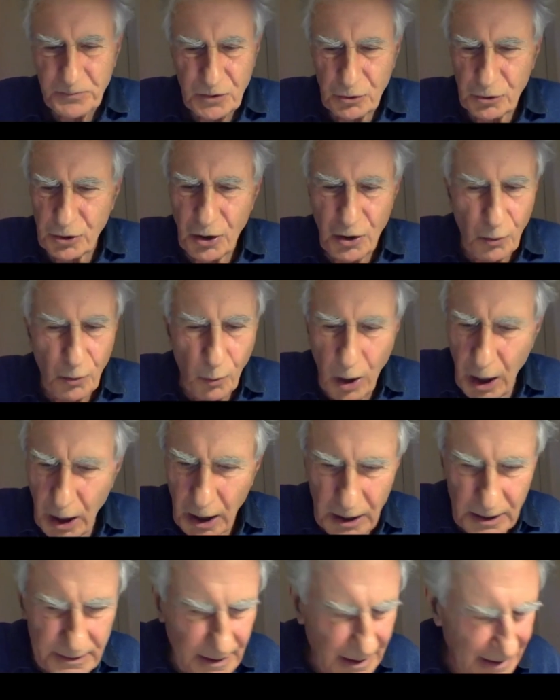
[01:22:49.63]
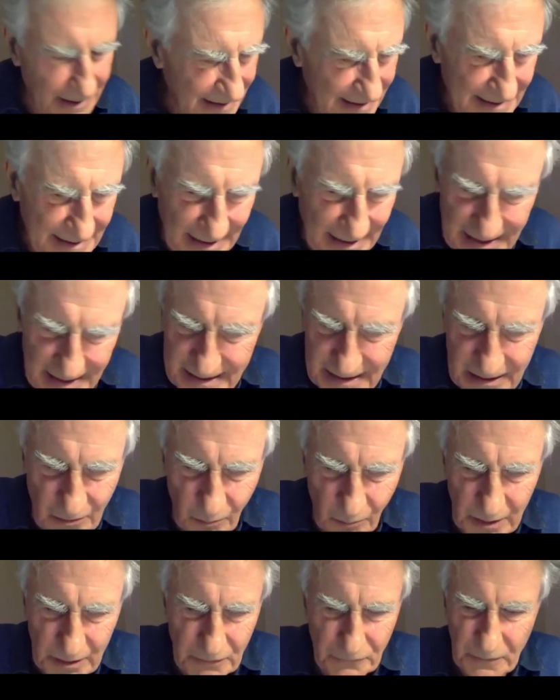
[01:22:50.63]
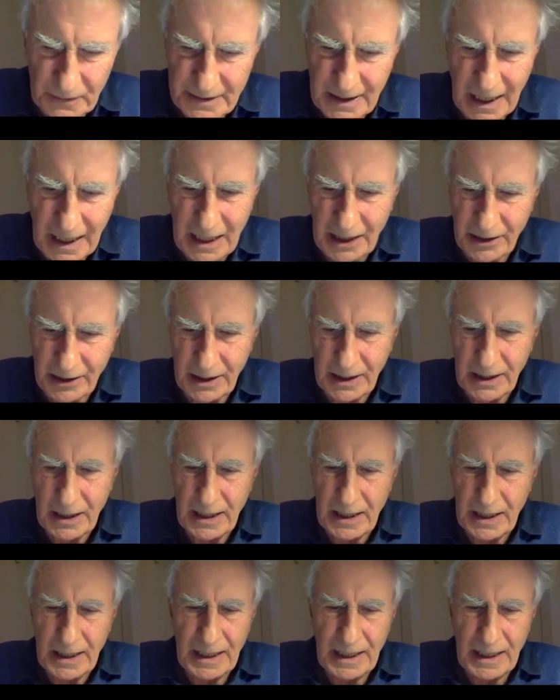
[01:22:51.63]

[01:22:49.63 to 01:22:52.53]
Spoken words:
you know, the word, as he says in a wonderful diary